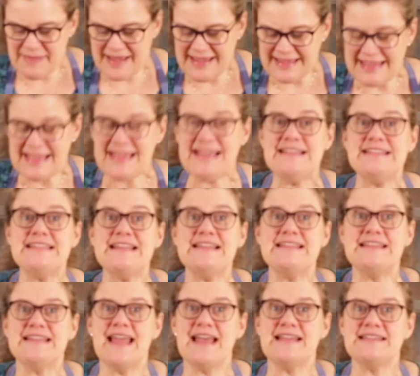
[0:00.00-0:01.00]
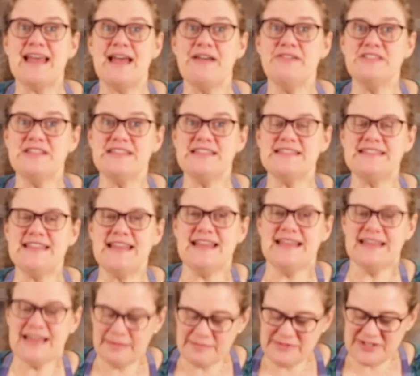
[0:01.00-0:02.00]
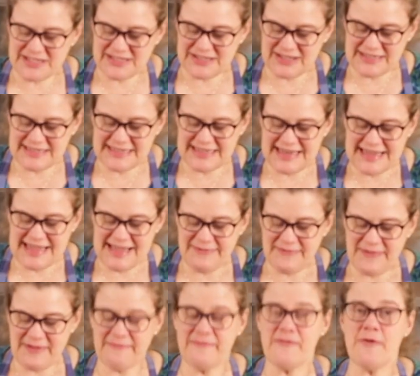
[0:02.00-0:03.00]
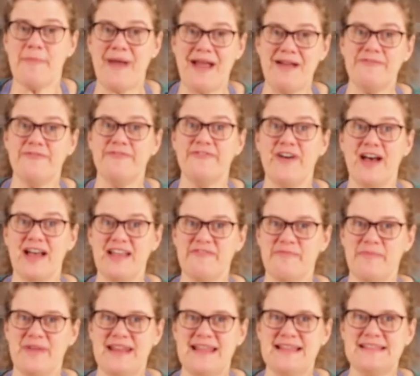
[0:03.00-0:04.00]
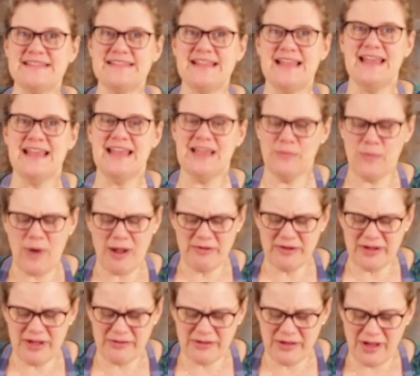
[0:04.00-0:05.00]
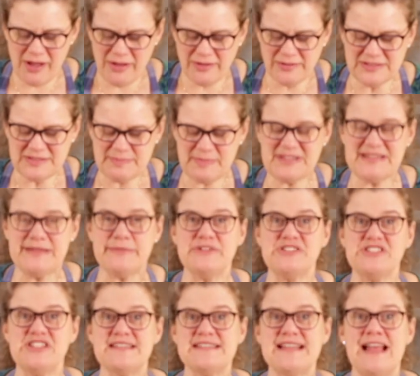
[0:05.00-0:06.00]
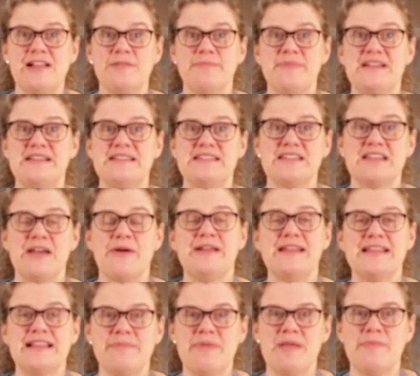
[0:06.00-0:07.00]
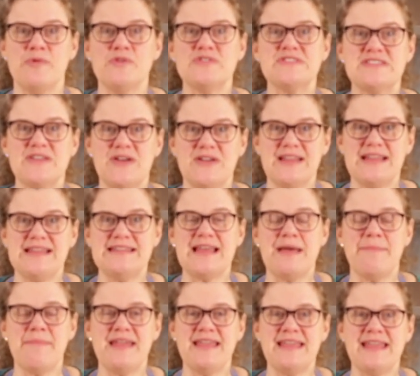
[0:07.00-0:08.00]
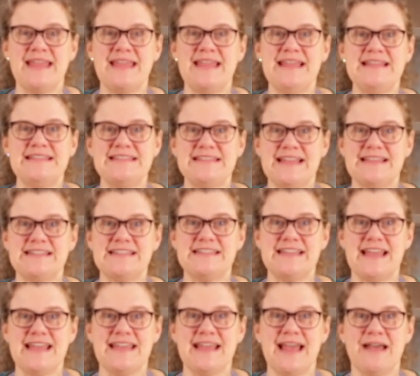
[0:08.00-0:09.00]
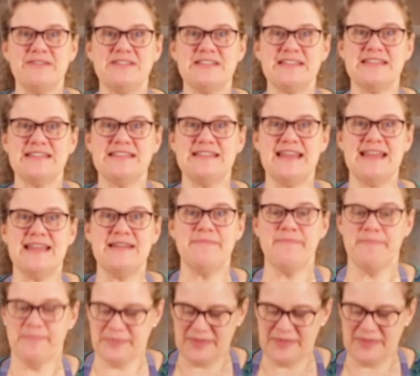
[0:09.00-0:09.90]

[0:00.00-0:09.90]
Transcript: make it easier to get out of the tin, I'm just going to leave it for about 5 minutes. It won't go cold, but it will just help it to go a little bit more solid and make it easier to take out of the tin.